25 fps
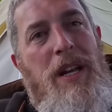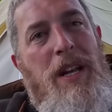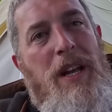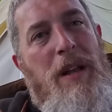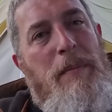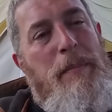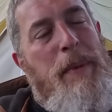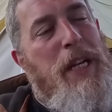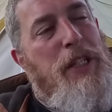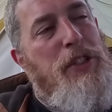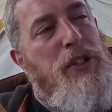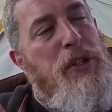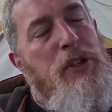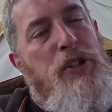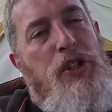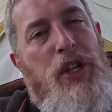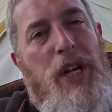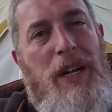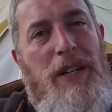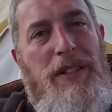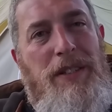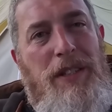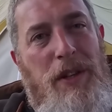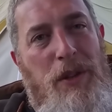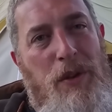And make sure you
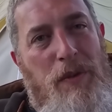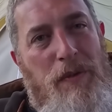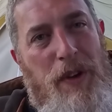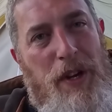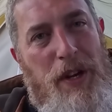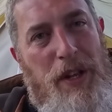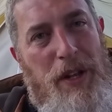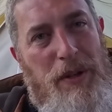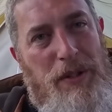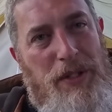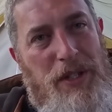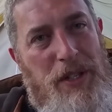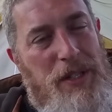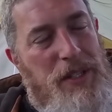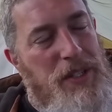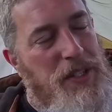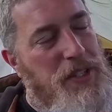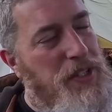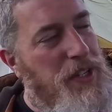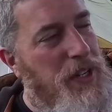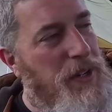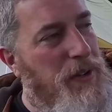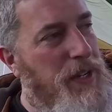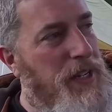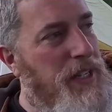check out the other videos in this
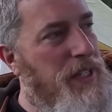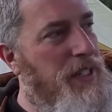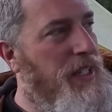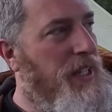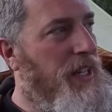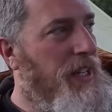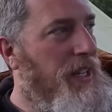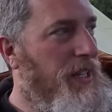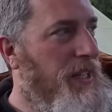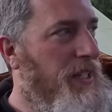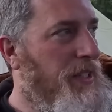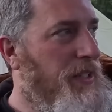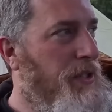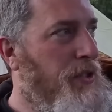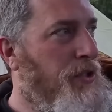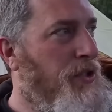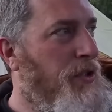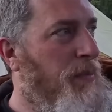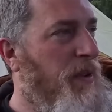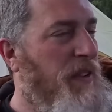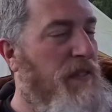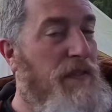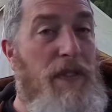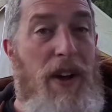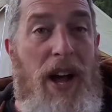series because there should
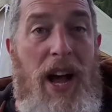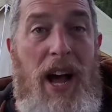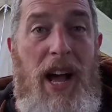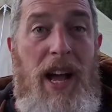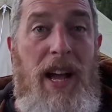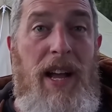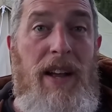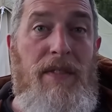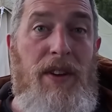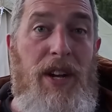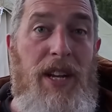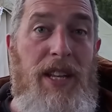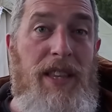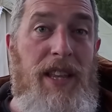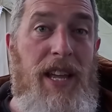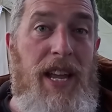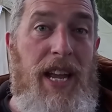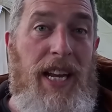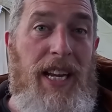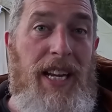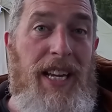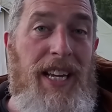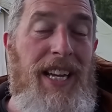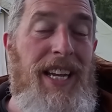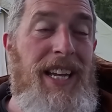be five, I
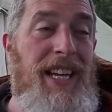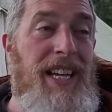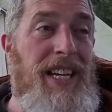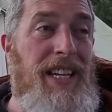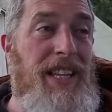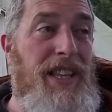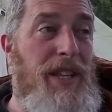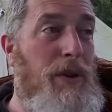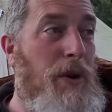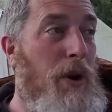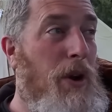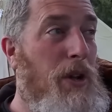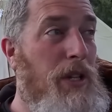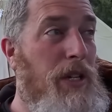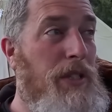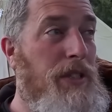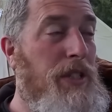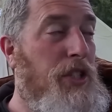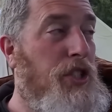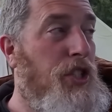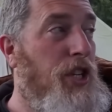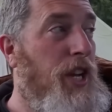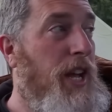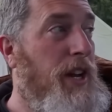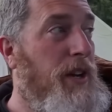think. They're all on the
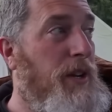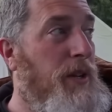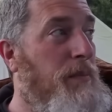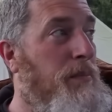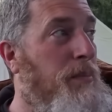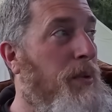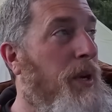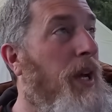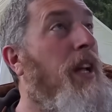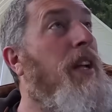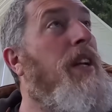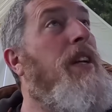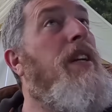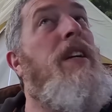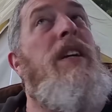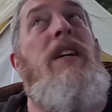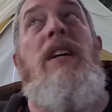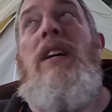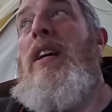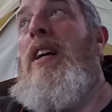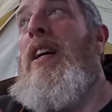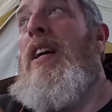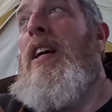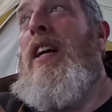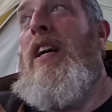channel, but
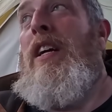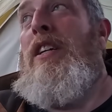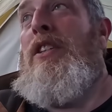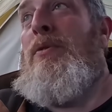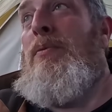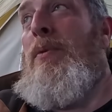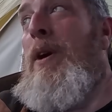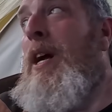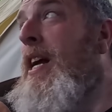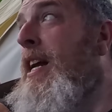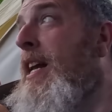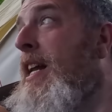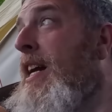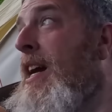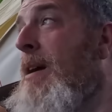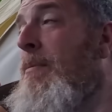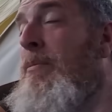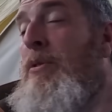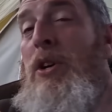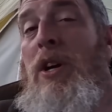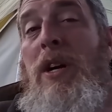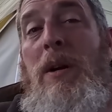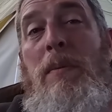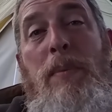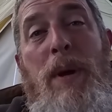it's raining. I'm
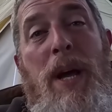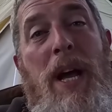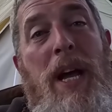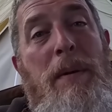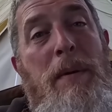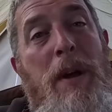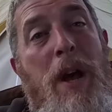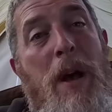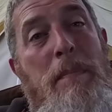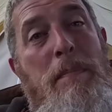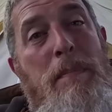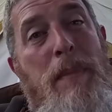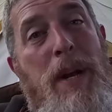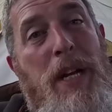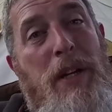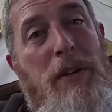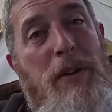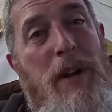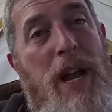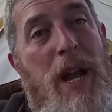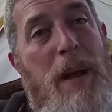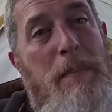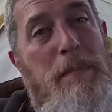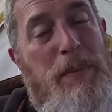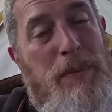trying to pack up my
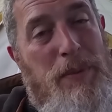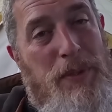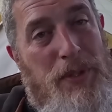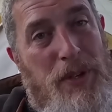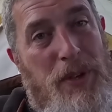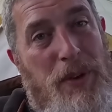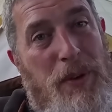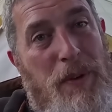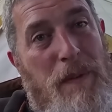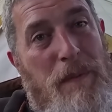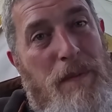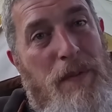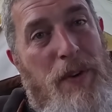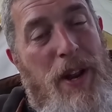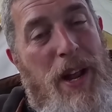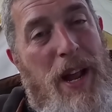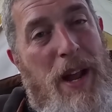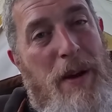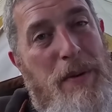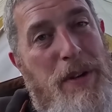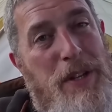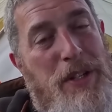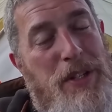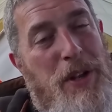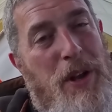crap. So for
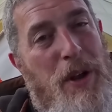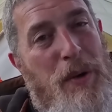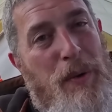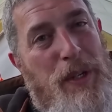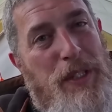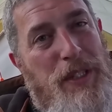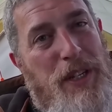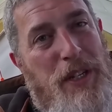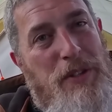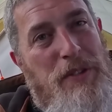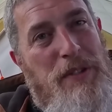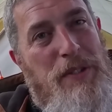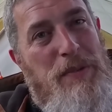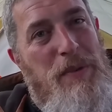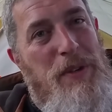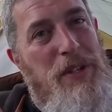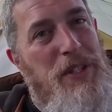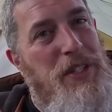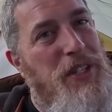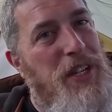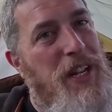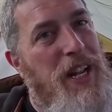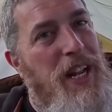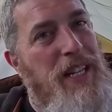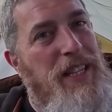now and as always, I just want
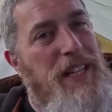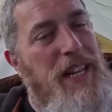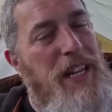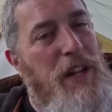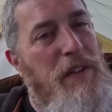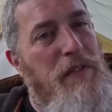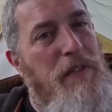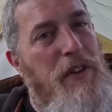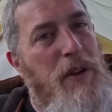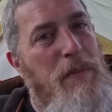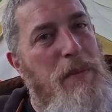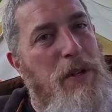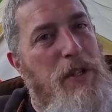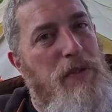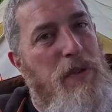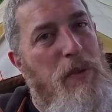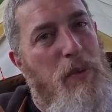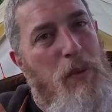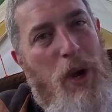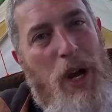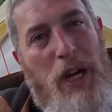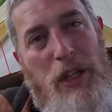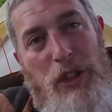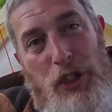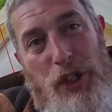to say thank you very much for
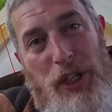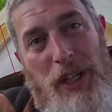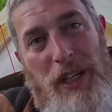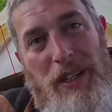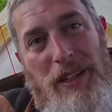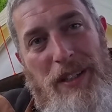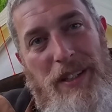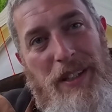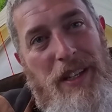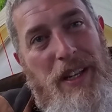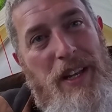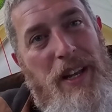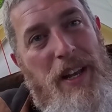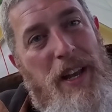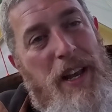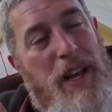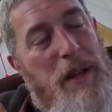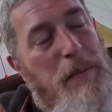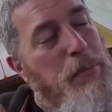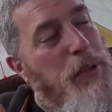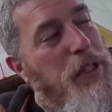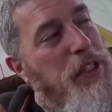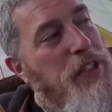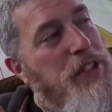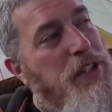watching.
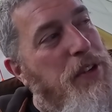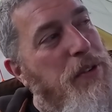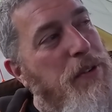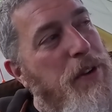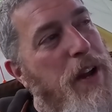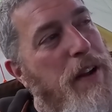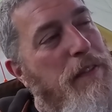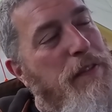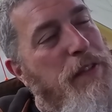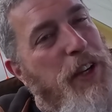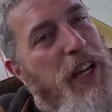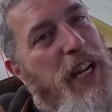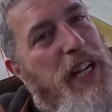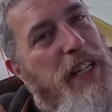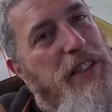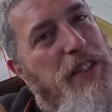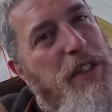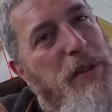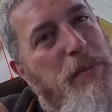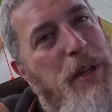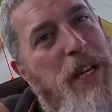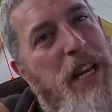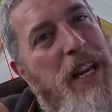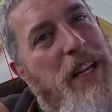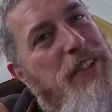And please do not forget
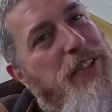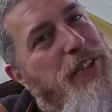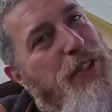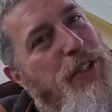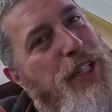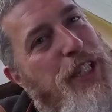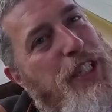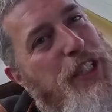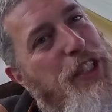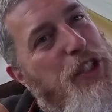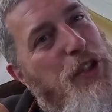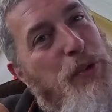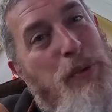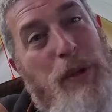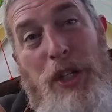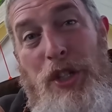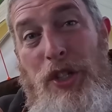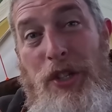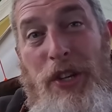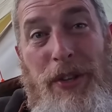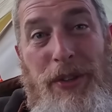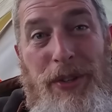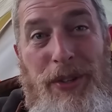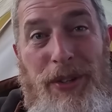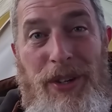to be excellent to
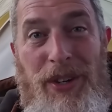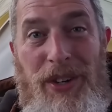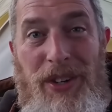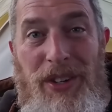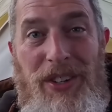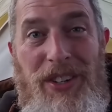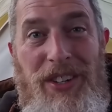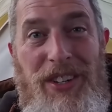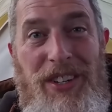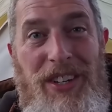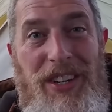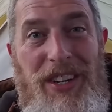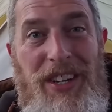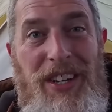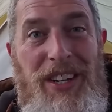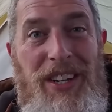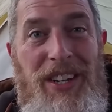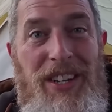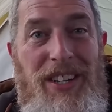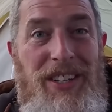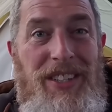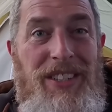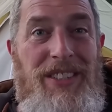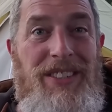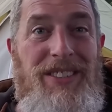each other.
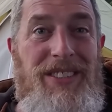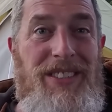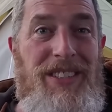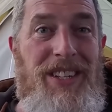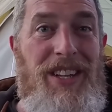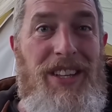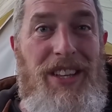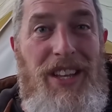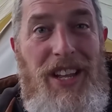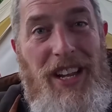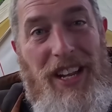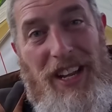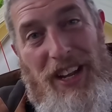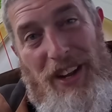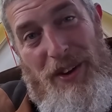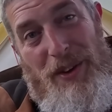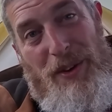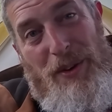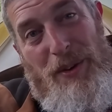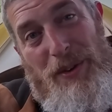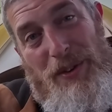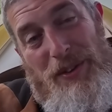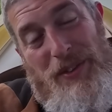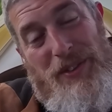thank you.